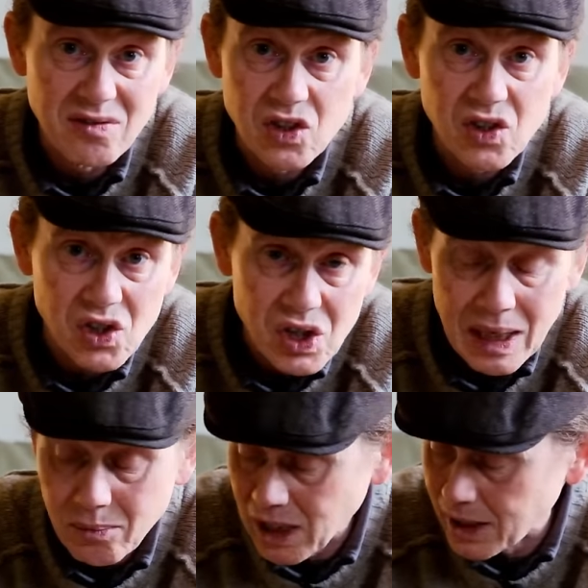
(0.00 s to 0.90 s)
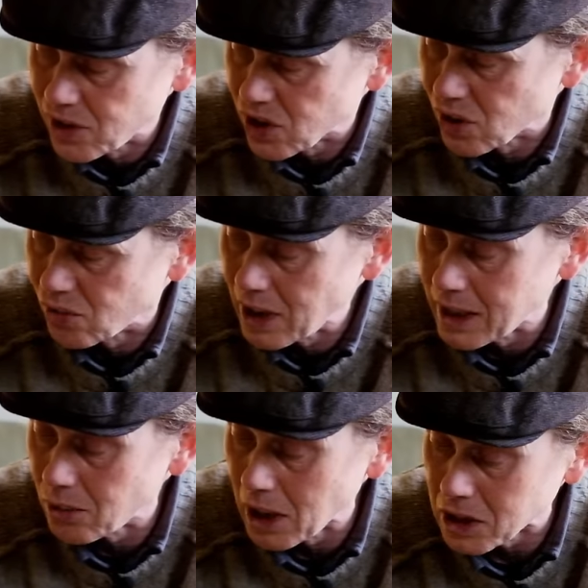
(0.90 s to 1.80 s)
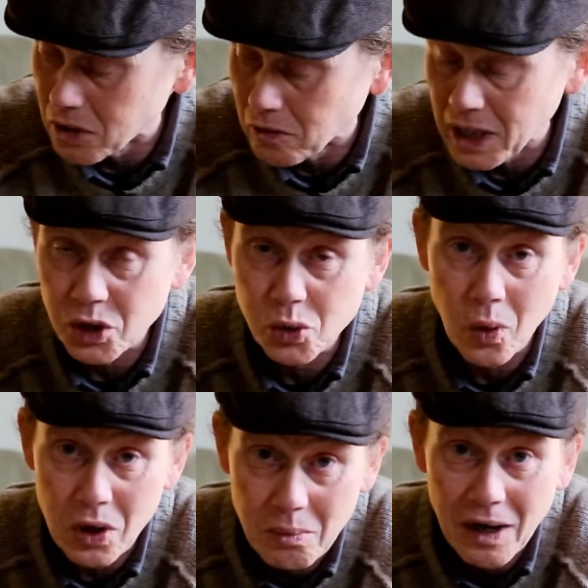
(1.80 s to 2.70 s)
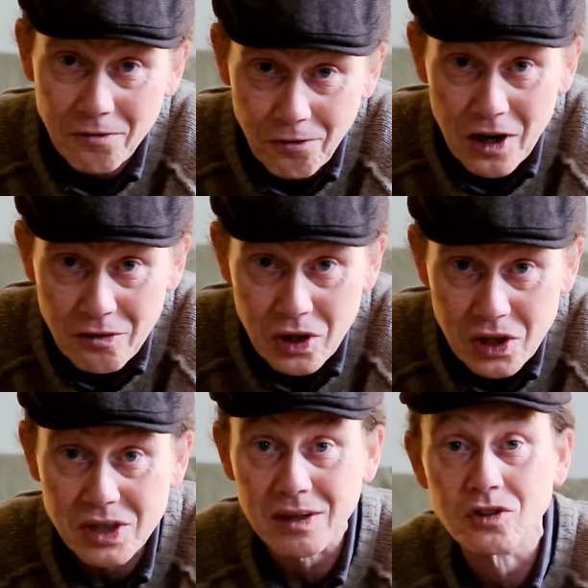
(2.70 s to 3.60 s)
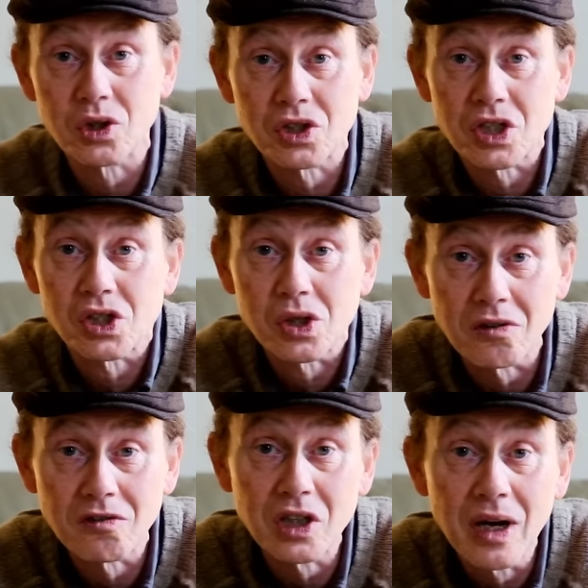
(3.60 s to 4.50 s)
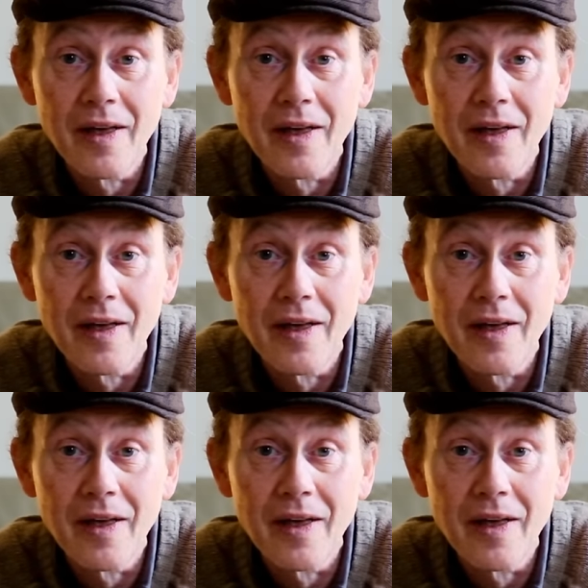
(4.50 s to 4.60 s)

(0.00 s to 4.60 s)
It's the same lens. It's a radioactive lens. One of my favourites I've just discovered.